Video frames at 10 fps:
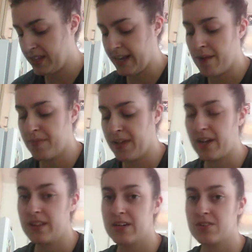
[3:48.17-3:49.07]
Like, I'm, like,
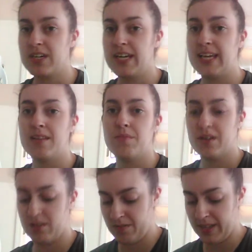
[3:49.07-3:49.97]
literally in the
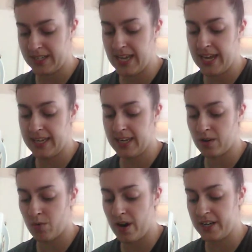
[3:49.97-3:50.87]
middle of, like, taking
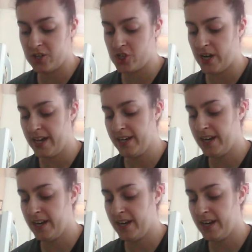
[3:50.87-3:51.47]
a runny shit,